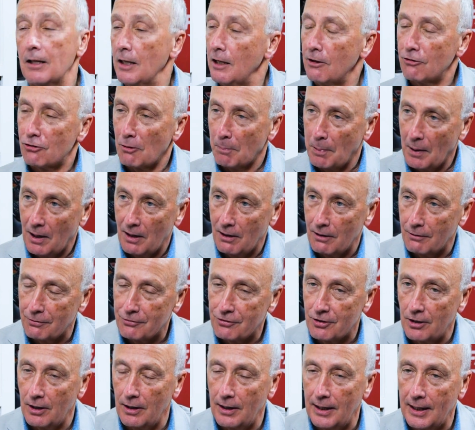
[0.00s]
the supply
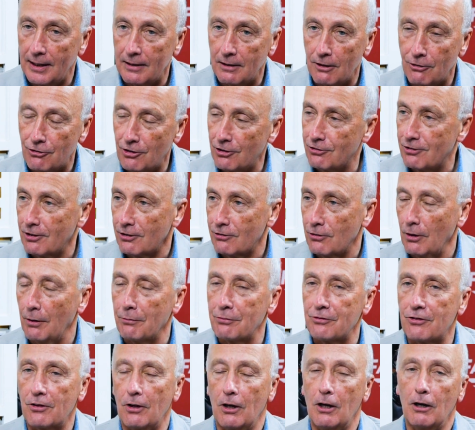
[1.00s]
officer and logistics
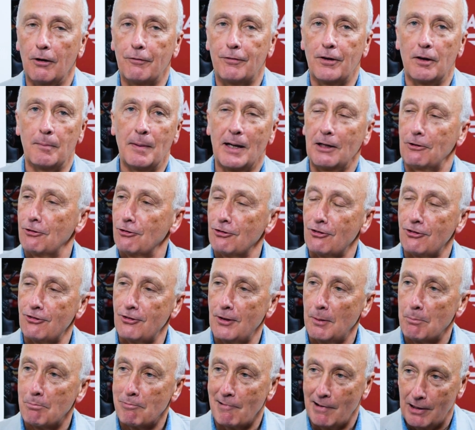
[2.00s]
officer of Her Majesty
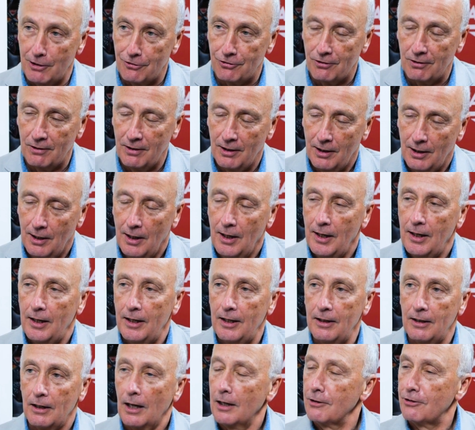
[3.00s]
ship Brazen
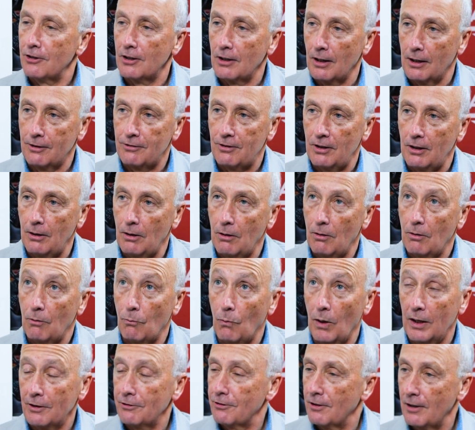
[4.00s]
in
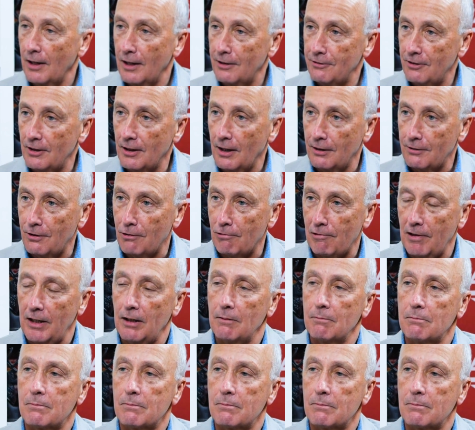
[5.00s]
1991 to 1993.